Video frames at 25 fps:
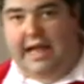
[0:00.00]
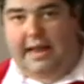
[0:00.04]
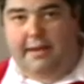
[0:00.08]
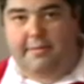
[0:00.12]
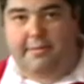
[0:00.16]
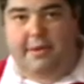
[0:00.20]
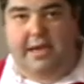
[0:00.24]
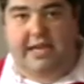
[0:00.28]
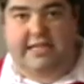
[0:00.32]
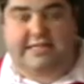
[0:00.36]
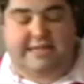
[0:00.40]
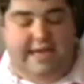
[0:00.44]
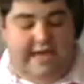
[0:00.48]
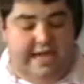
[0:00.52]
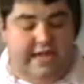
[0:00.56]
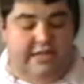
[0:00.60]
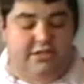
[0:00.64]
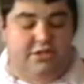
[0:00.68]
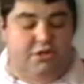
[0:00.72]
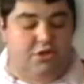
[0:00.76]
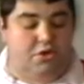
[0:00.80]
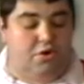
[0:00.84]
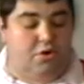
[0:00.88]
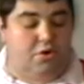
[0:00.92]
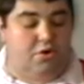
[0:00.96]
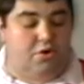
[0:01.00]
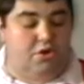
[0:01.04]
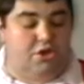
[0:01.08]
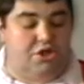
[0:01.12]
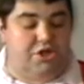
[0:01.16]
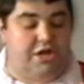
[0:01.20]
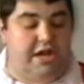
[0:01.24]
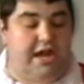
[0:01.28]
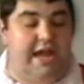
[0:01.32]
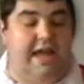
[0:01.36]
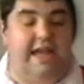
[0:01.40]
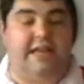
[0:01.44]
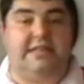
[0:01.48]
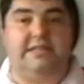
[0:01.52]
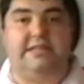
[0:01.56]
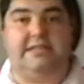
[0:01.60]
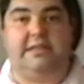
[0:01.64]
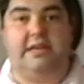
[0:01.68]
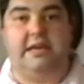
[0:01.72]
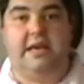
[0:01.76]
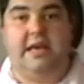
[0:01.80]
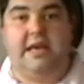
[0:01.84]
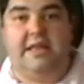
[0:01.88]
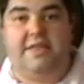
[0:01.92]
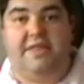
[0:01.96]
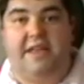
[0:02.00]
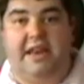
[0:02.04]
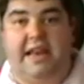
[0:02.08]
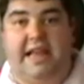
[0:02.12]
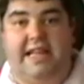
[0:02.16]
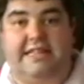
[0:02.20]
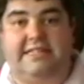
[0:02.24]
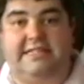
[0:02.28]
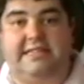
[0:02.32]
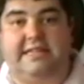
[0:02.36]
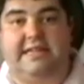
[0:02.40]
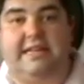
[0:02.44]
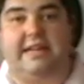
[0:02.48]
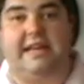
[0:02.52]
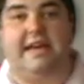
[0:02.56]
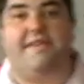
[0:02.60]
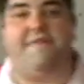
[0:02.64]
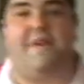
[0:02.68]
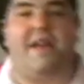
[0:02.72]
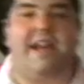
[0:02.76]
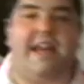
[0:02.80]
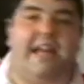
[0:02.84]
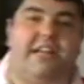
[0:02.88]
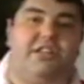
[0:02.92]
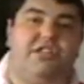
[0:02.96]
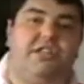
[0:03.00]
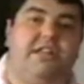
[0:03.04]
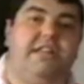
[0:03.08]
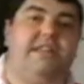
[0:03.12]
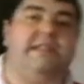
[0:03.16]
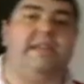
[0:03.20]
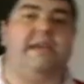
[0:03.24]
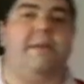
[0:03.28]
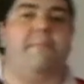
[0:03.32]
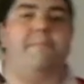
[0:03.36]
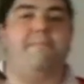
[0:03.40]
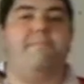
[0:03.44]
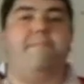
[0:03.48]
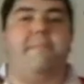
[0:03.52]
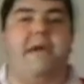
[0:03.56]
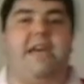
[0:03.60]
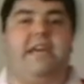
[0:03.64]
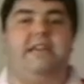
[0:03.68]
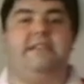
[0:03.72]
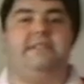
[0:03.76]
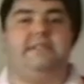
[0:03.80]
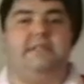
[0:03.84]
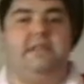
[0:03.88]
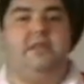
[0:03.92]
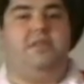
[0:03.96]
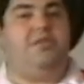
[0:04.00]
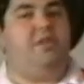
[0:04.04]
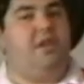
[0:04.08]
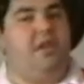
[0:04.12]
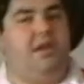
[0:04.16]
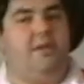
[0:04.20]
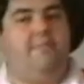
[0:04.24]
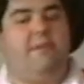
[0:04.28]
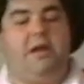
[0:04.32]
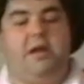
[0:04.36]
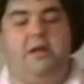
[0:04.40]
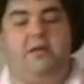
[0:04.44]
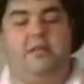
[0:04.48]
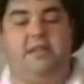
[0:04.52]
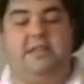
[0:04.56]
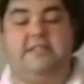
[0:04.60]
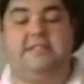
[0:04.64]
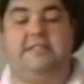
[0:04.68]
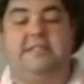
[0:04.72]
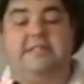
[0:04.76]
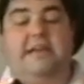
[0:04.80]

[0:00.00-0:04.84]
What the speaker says: Alpkit head torch and the lantern enough, and actually the amazing thing about this